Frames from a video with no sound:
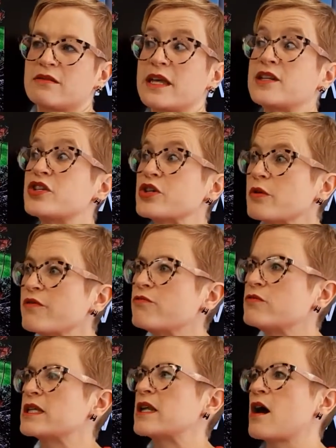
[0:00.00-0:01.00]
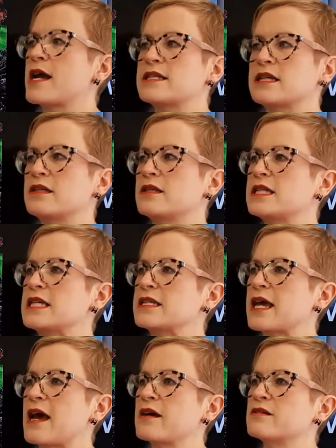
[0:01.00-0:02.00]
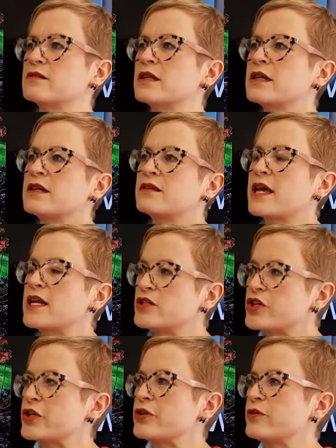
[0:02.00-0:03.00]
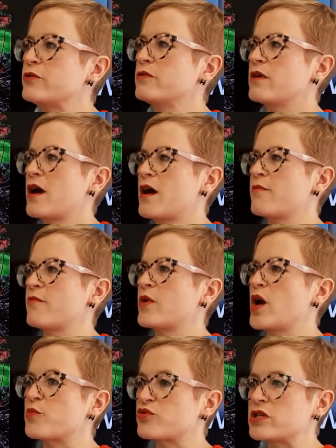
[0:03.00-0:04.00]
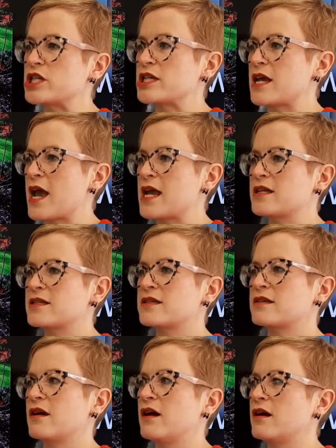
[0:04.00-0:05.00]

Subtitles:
They do delight in the detail. They do appreciate